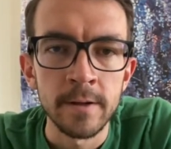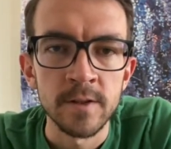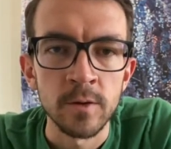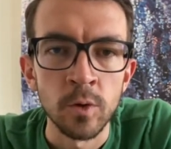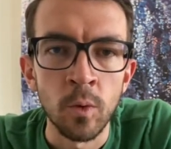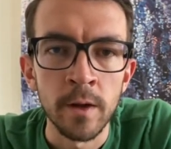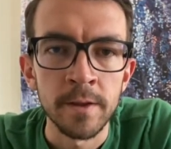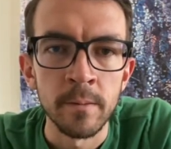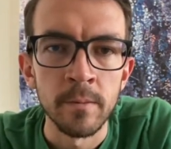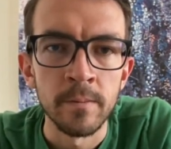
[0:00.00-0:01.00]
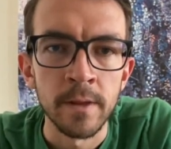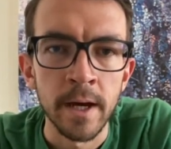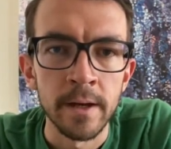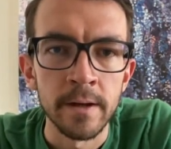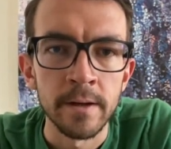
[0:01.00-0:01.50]
So you want them
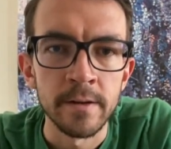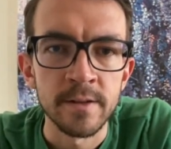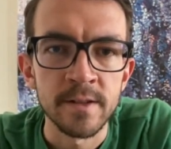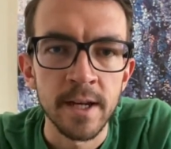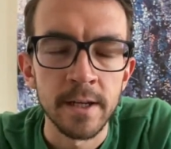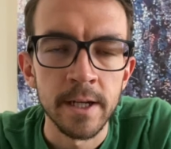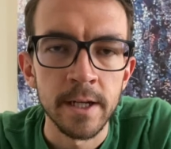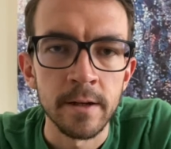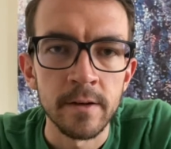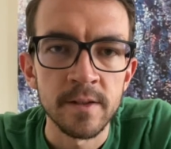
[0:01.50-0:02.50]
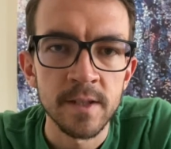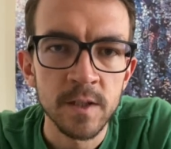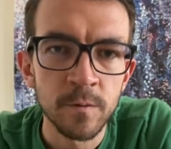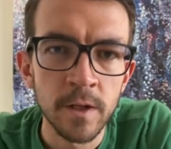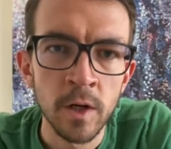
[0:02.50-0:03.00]
then standing 6
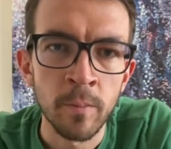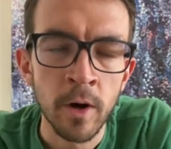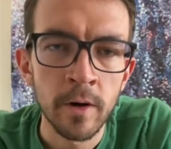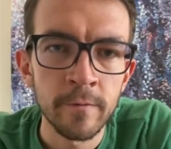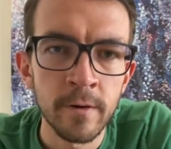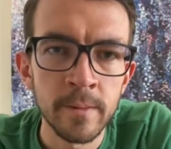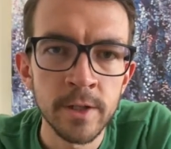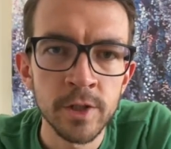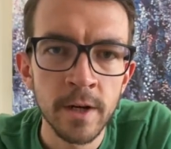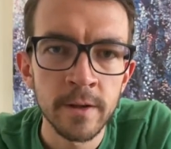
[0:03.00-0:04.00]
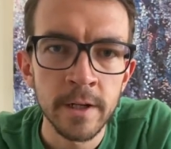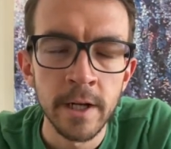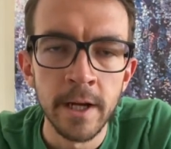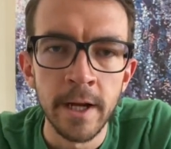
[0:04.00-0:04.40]
feet apart from each other.